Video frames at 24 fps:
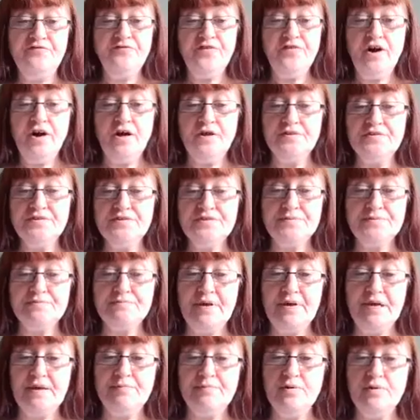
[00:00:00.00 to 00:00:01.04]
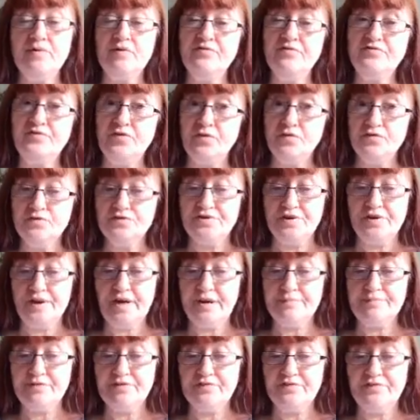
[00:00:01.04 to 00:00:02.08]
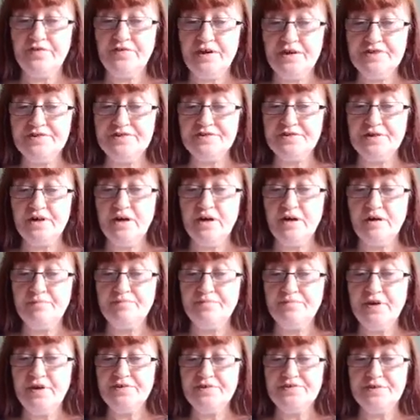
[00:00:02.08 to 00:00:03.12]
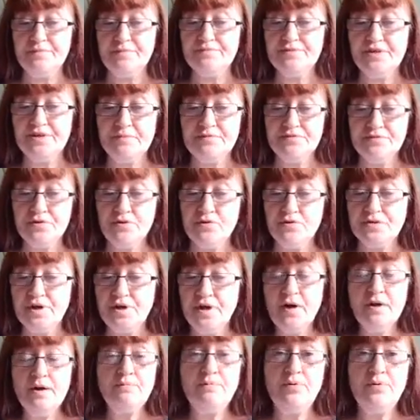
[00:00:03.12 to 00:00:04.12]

France, people who are fooled on April the 1st are sometimes called